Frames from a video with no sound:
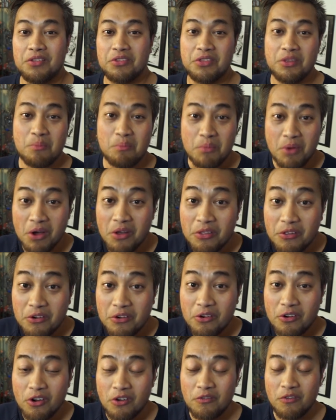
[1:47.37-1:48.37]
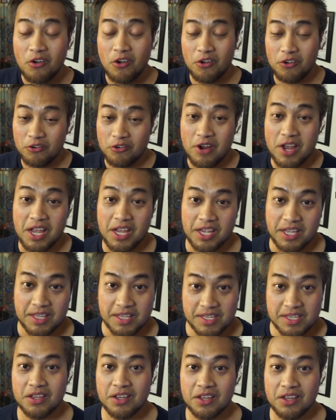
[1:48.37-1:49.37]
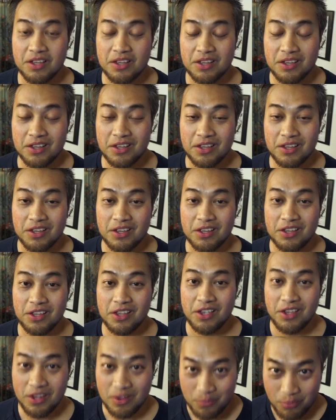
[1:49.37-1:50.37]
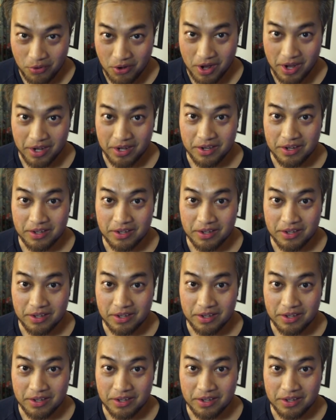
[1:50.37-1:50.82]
The mother of all dragons, Kitty Pryde.